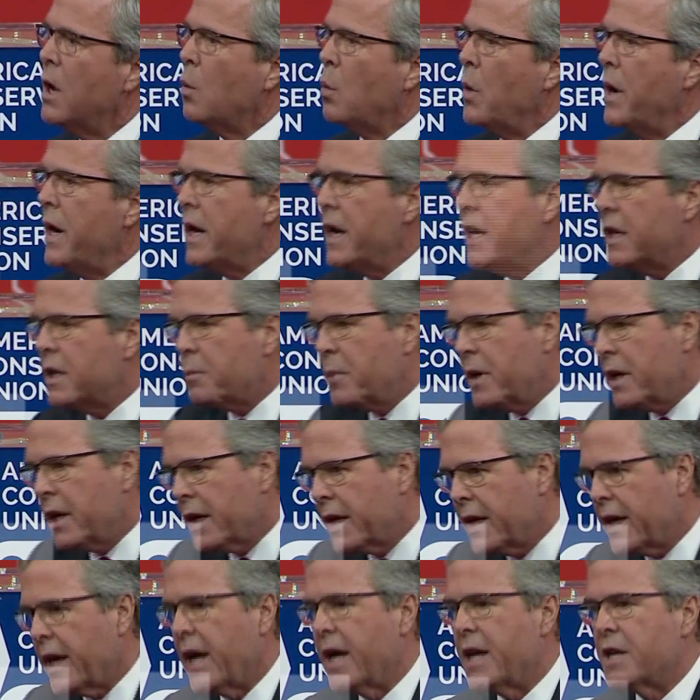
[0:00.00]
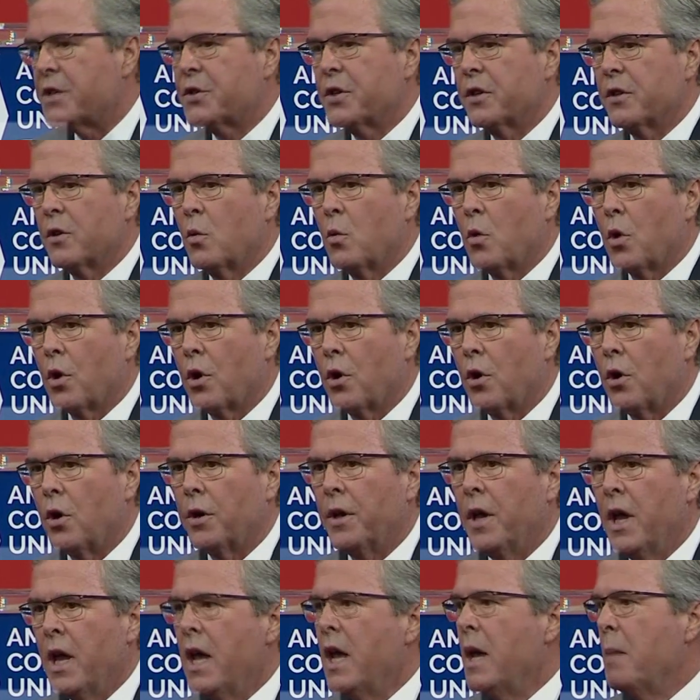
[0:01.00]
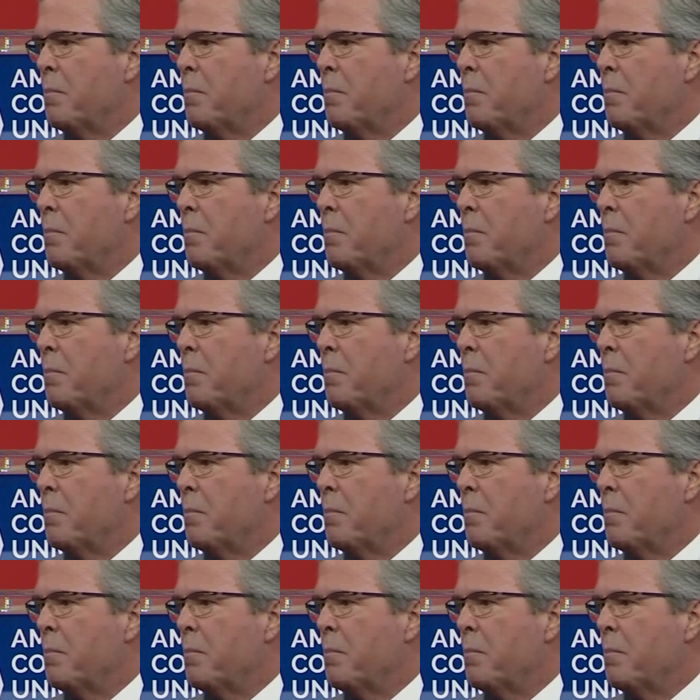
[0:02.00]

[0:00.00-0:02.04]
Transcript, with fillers: We need to be engaged in the world,